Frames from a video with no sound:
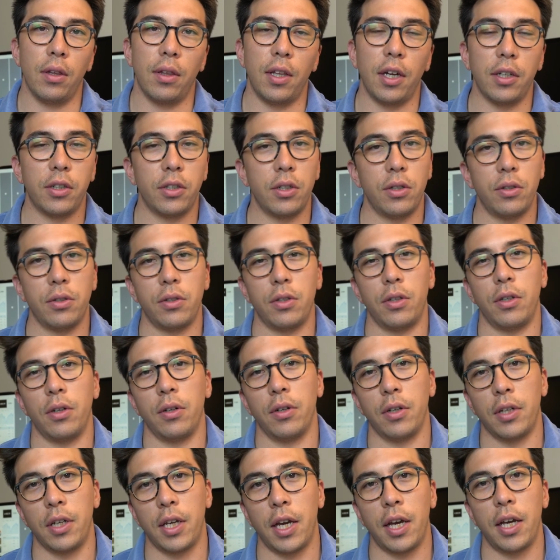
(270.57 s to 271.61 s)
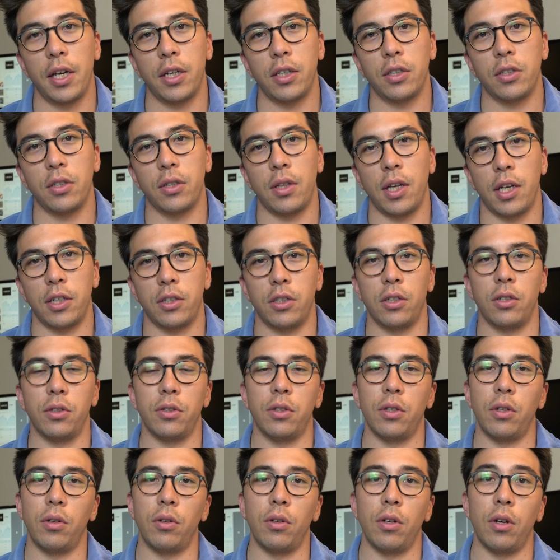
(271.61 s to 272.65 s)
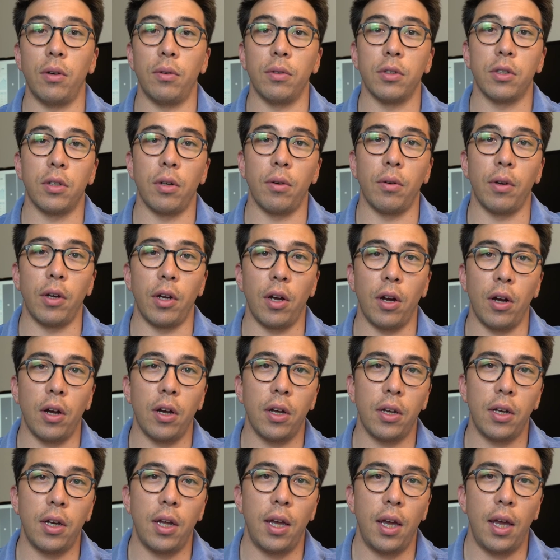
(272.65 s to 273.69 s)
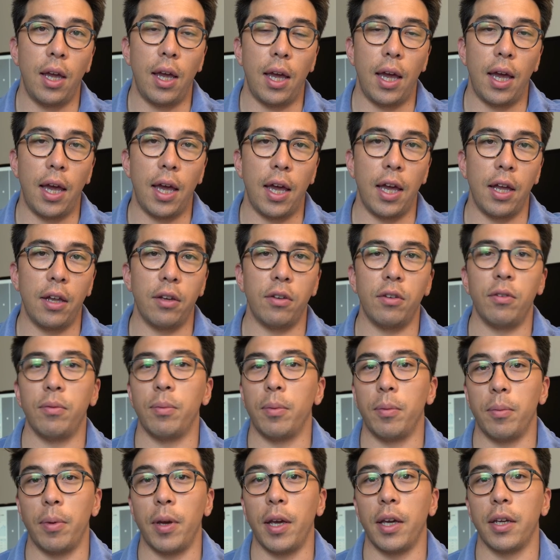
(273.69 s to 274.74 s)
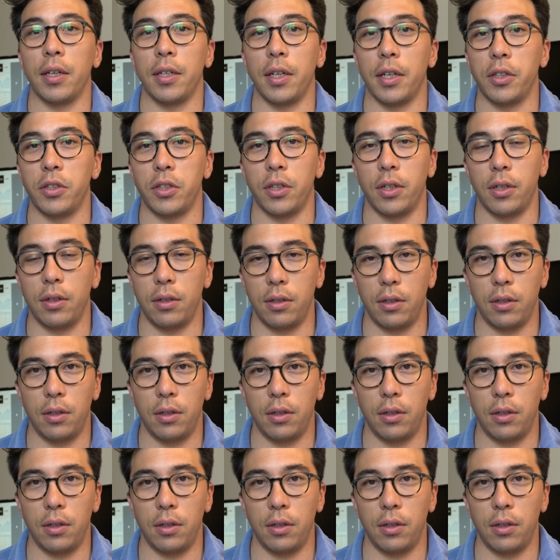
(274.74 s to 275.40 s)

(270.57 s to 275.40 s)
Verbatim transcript: That shows that you're engaged, that shows that you know what's going on, and you've been paying attention.